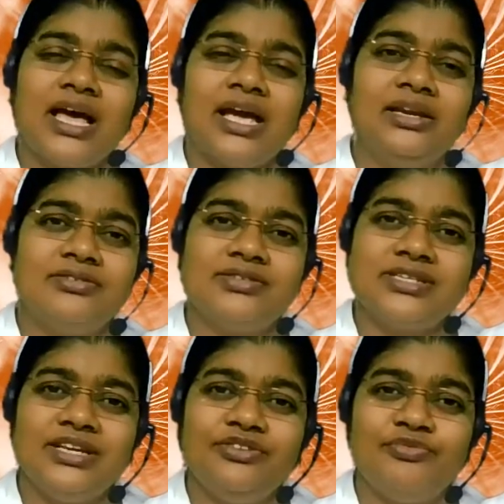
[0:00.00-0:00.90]
I
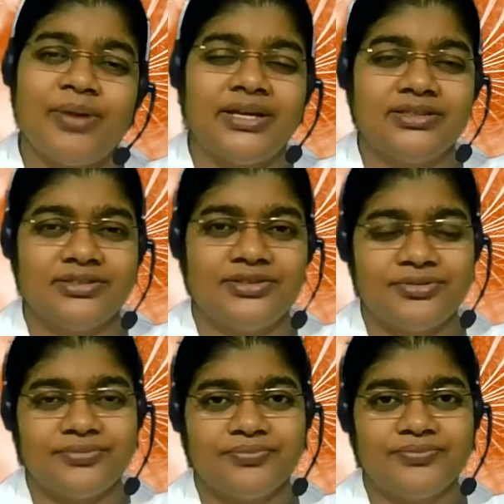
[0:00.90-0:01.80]
receive pains.